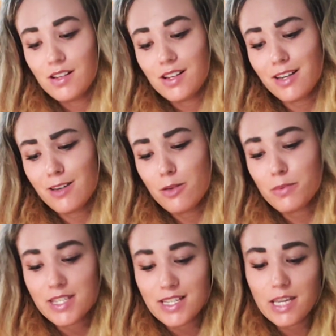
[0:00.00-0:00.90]
I
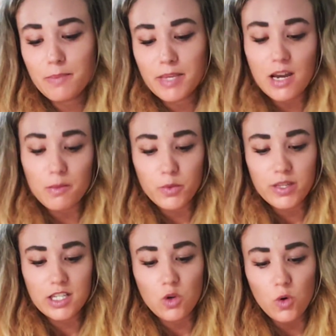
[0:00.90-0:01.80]
hoped that keeping up
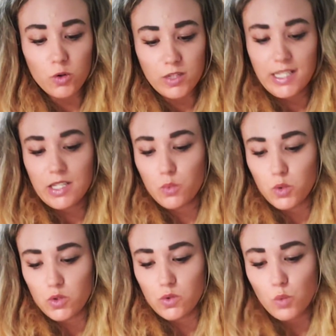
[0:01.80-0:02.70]
with the horses
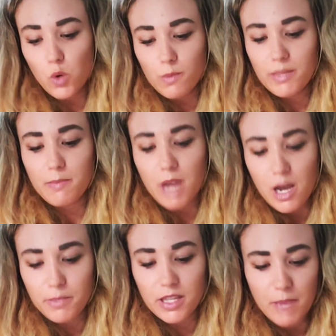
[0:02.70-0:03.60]
would warm them
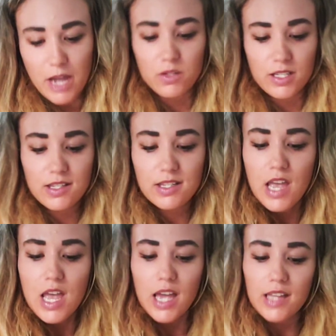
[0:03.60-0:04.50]
up in the mountains,
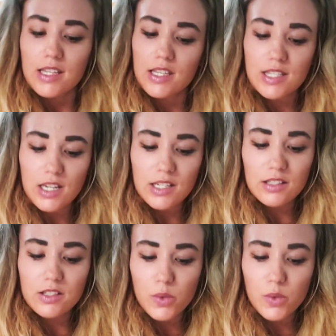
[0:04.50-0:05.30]
and scuttled